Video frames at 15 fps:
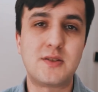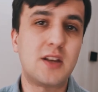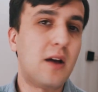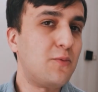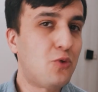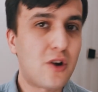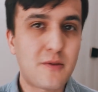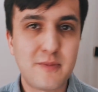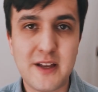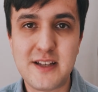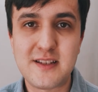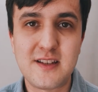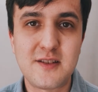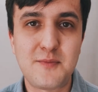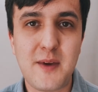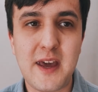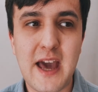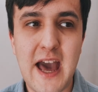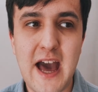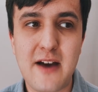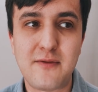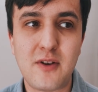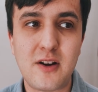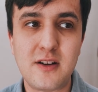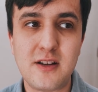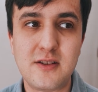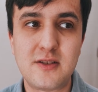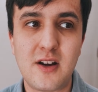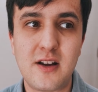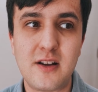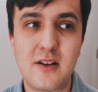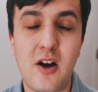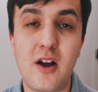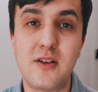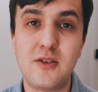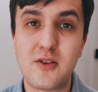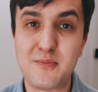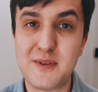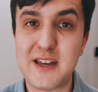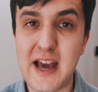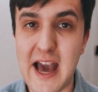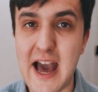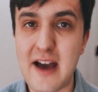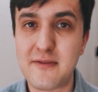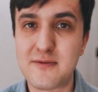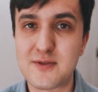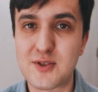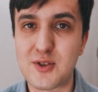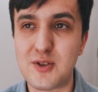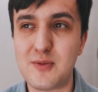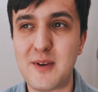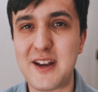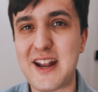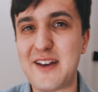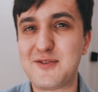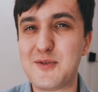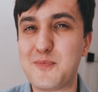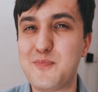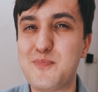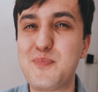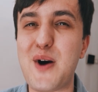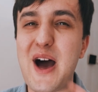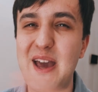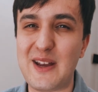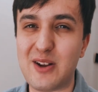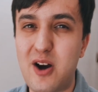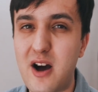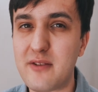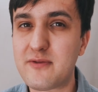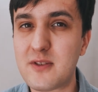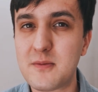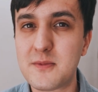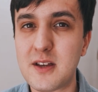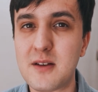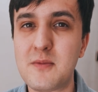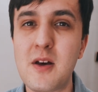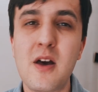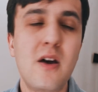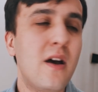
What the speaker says: Some workplaces may have already done it on your behalf, so you might have to buy it off from them.